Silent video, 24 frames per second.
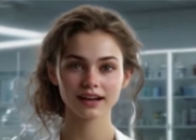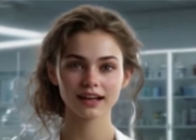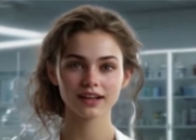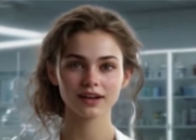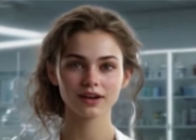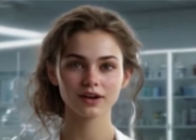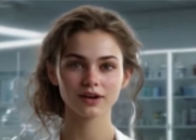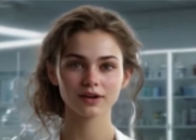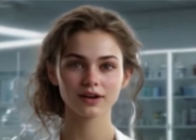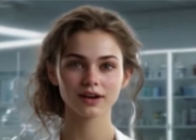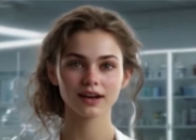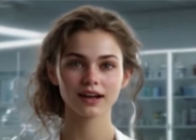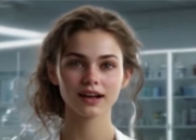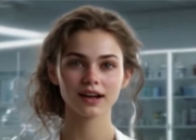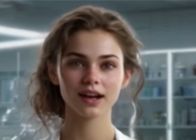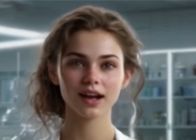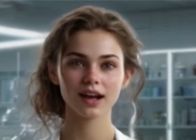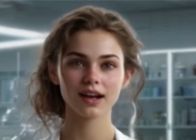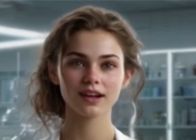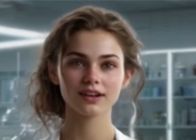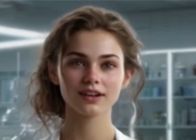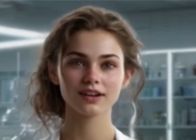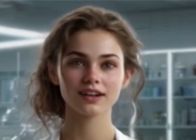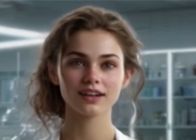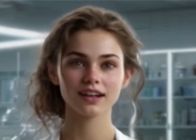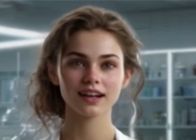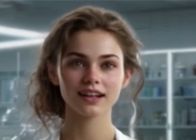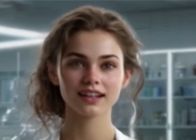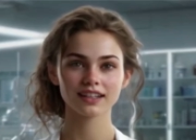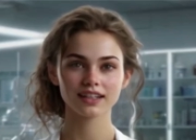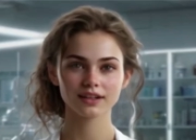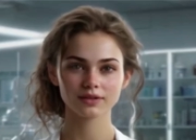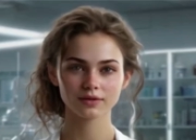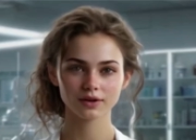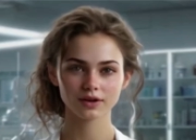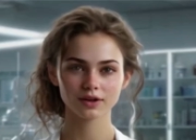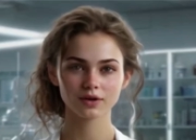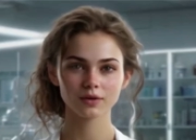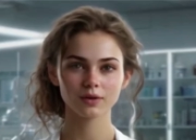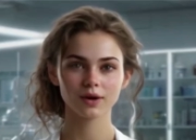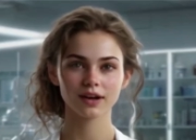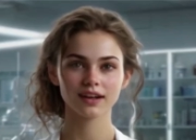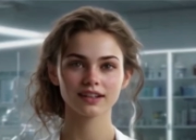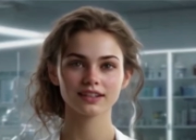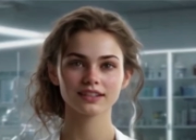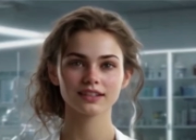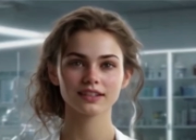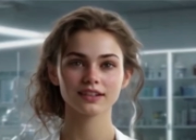including large studies with
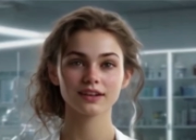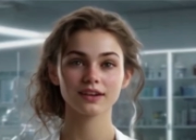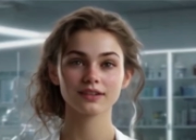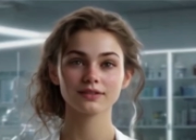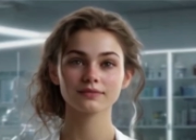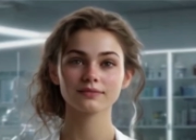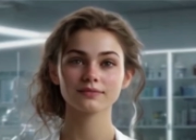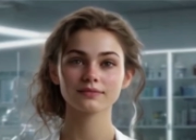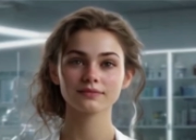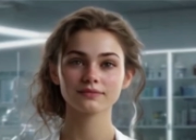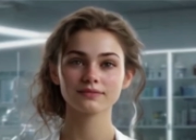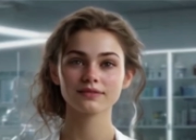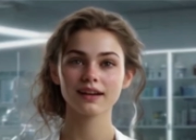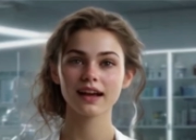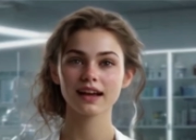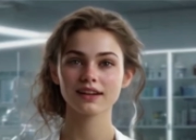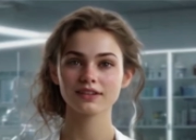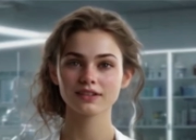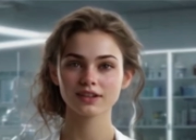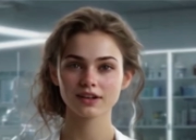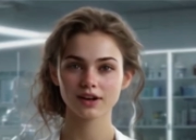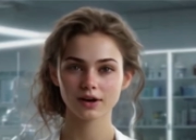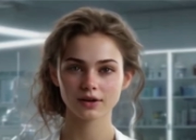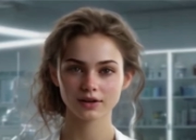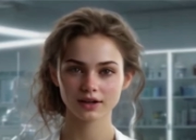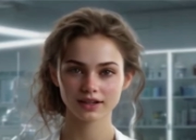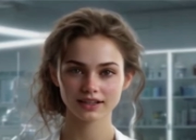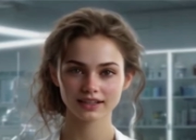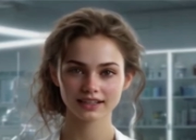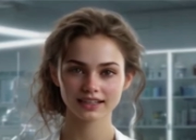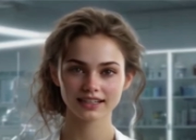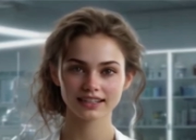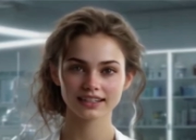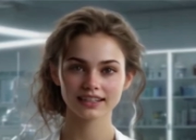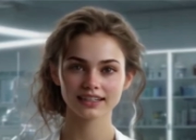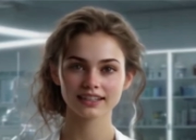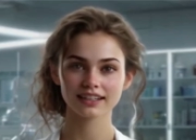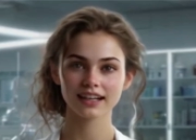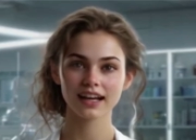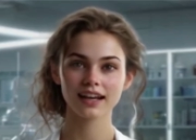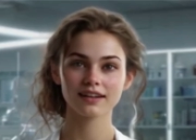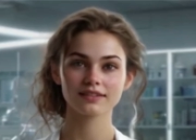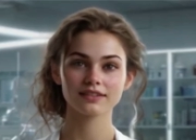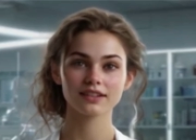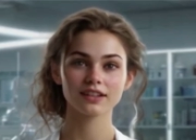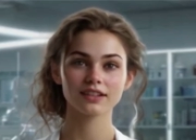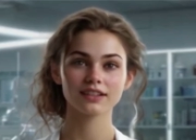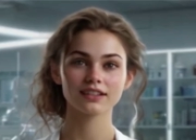twins, found no consistent
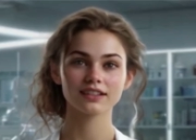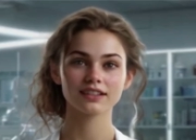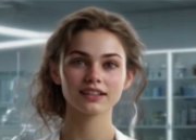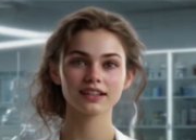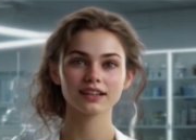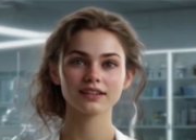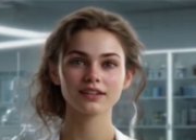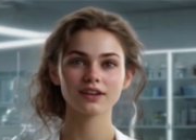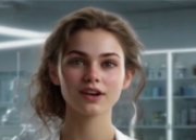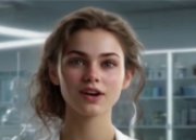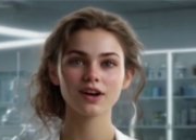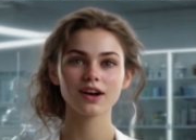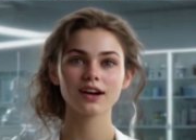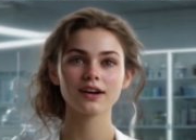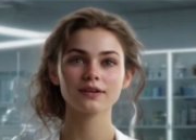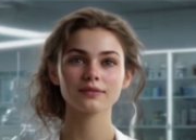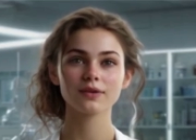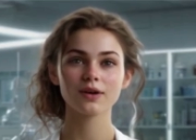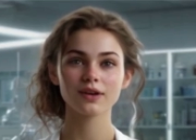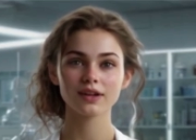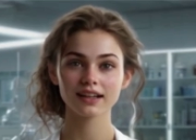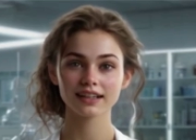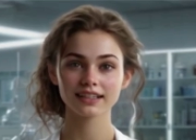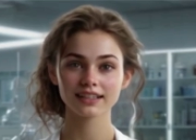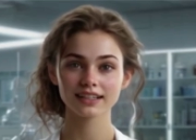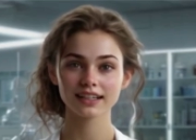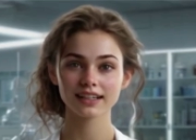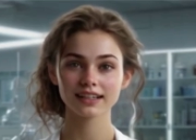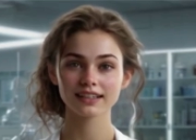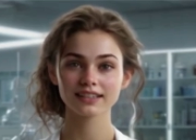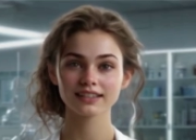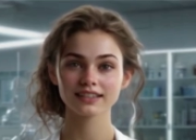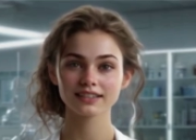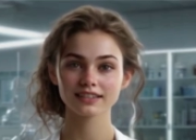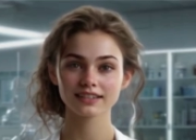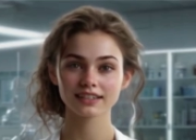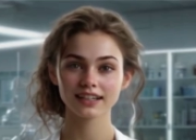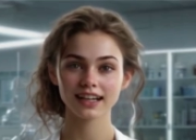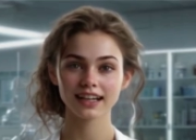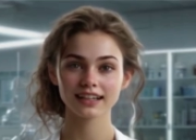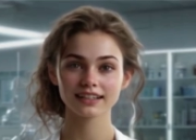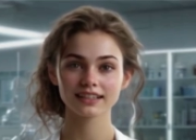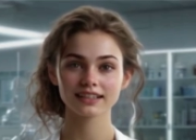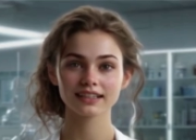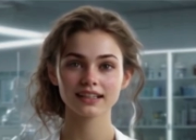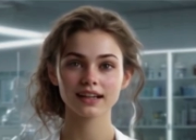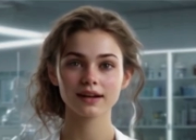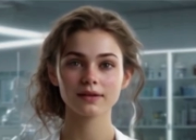evidence that the G-spot exists
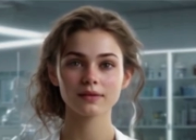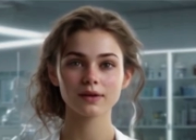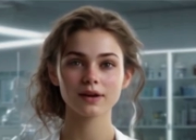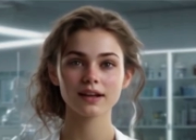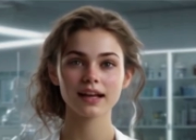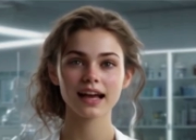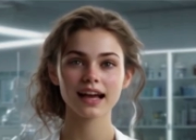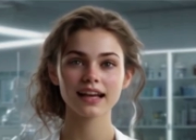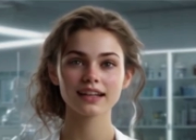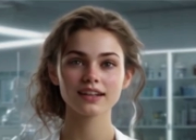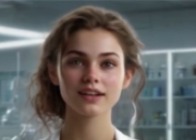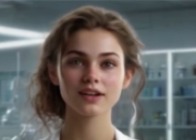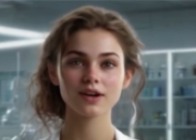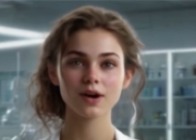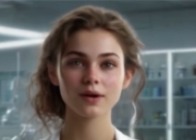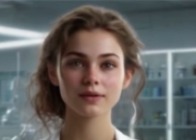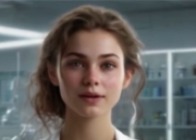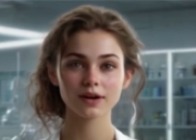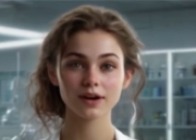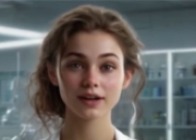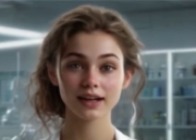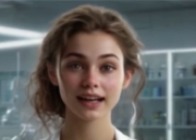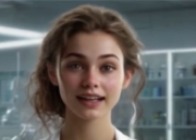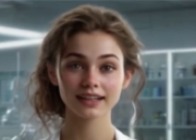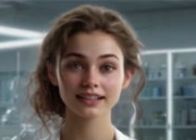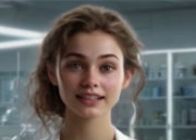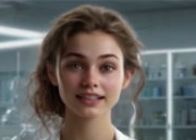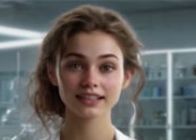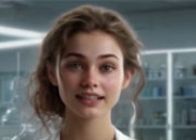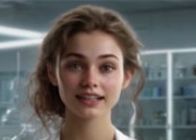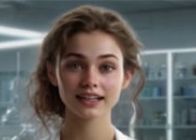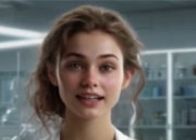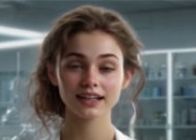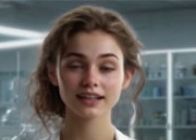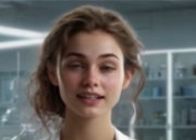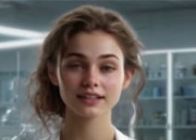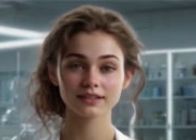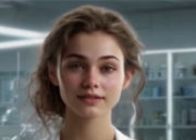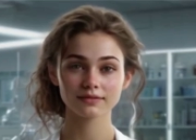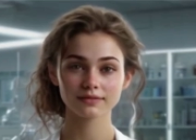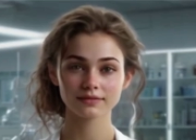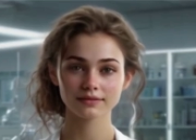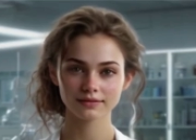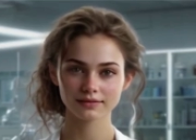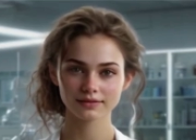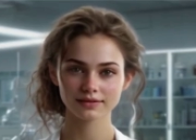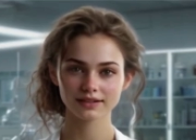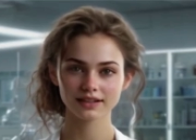as a separate anatomical entity.
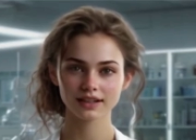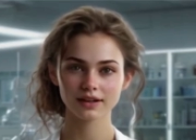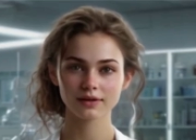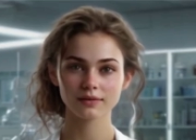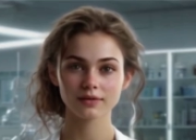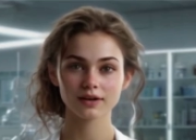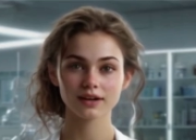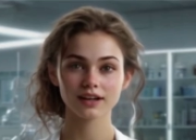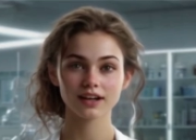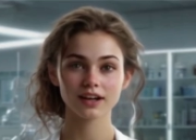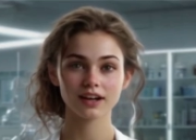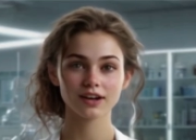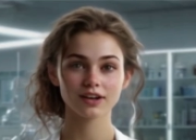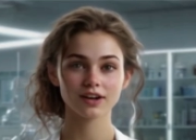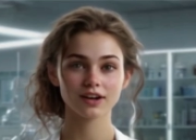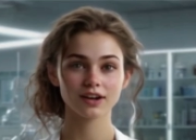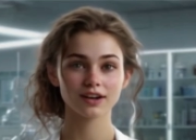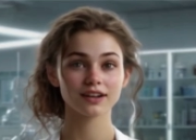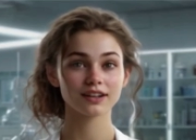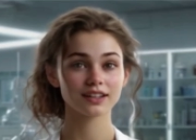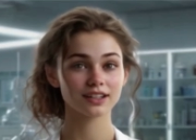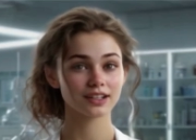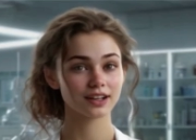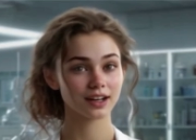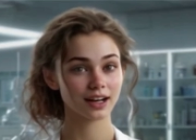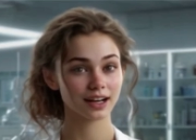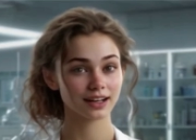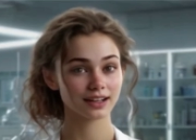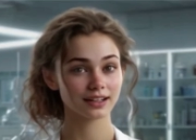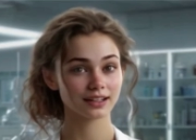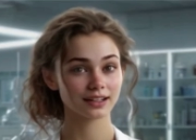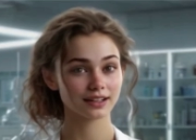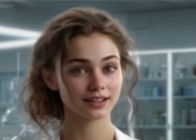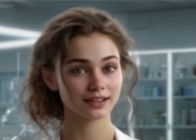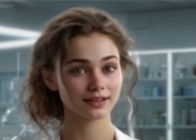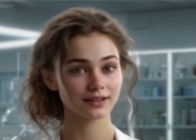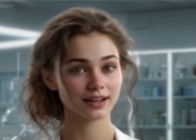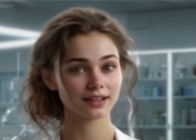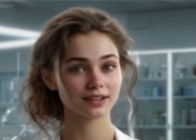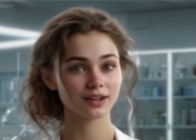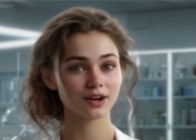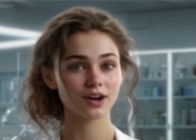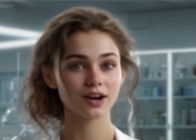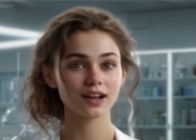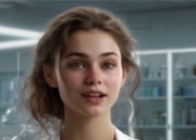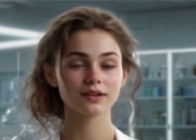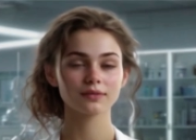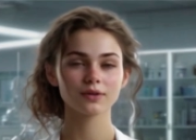Some researchers suggest that the
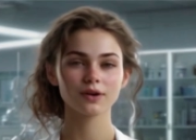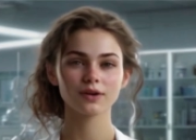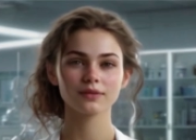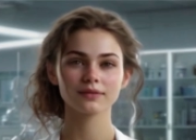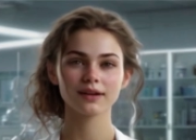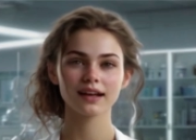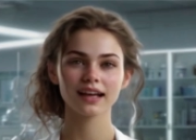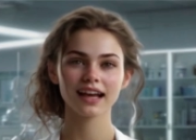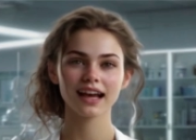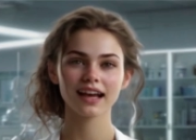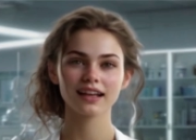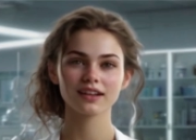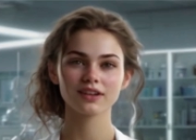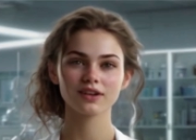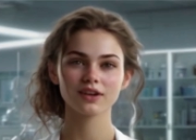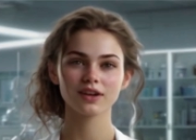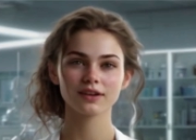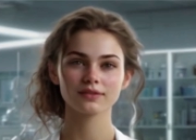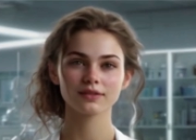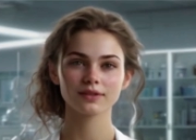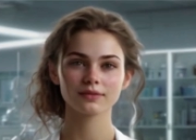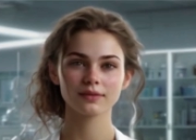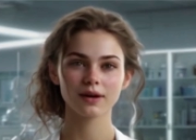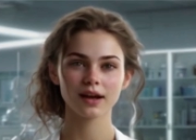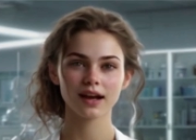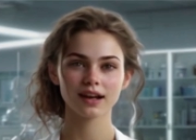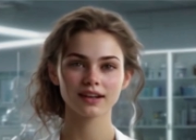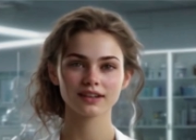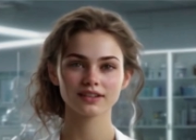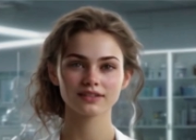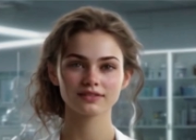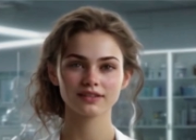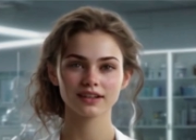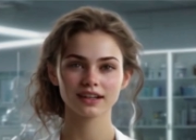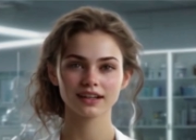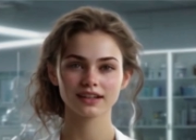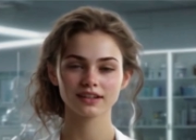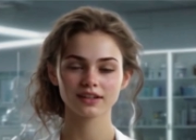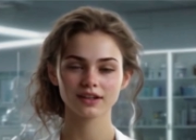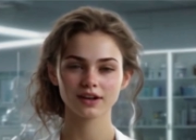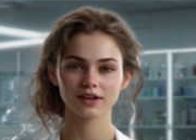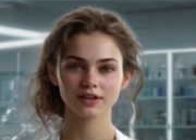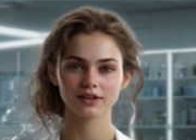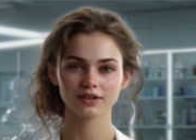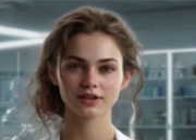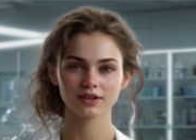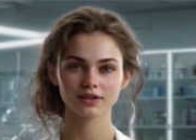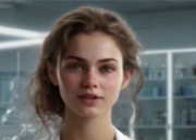G-spot may actually be part of the
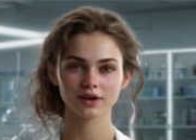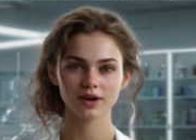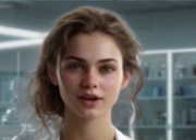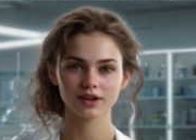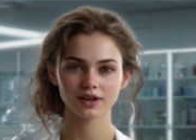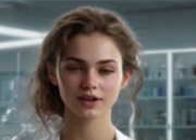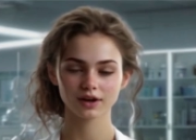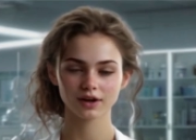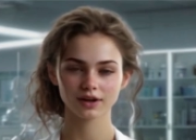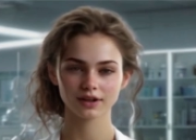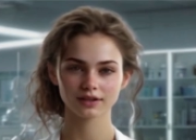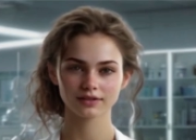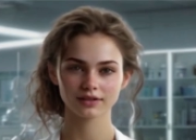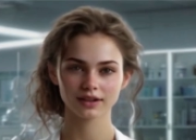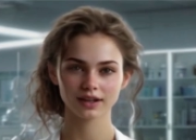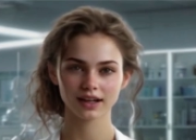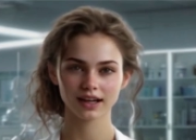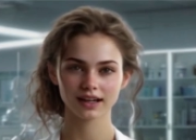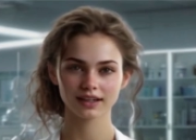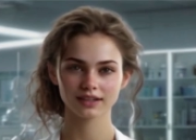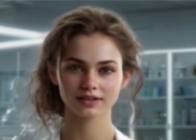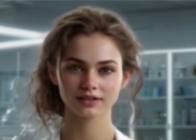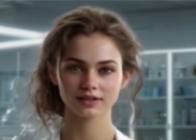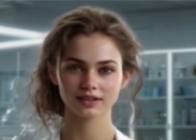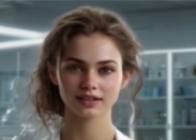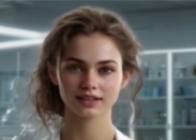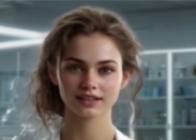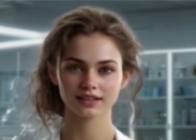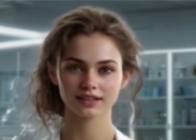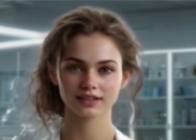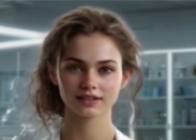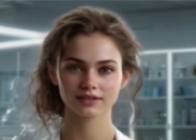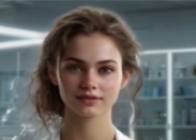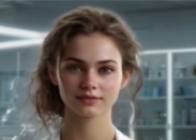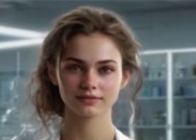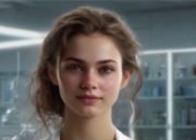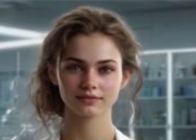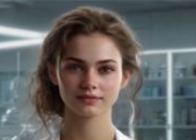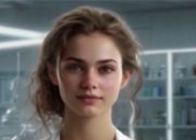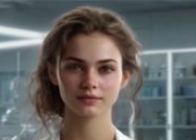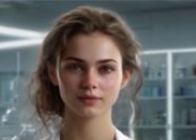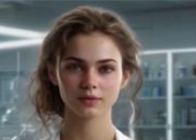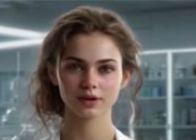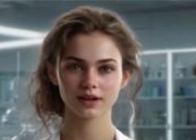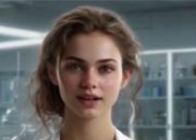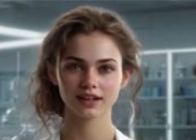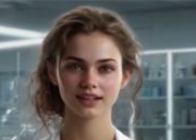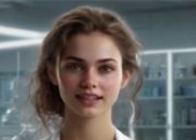internal structure of the clitoris,
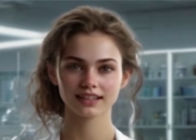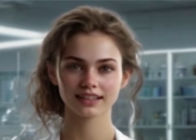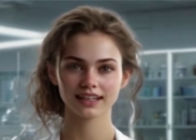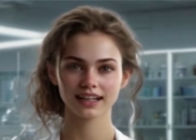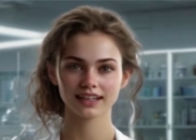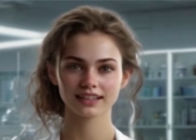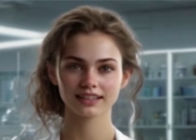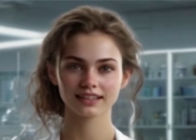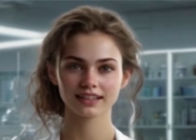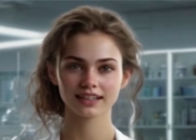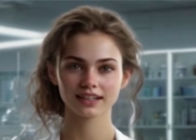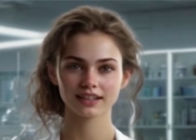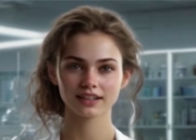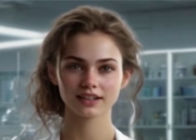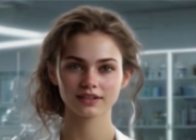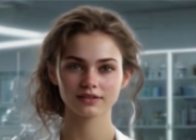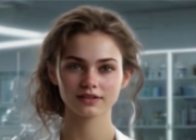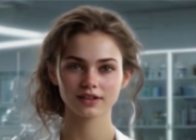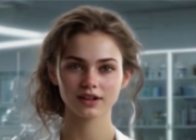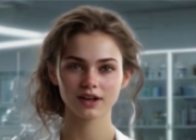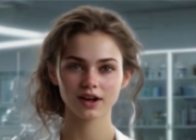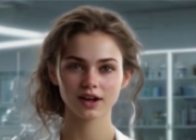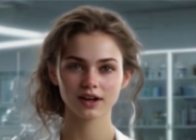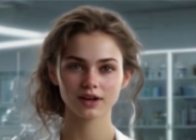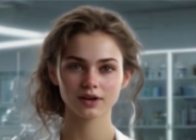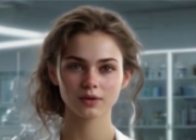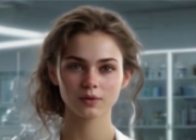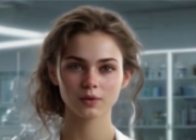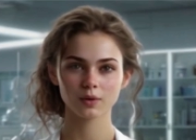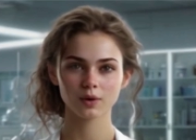which extends into the vaginal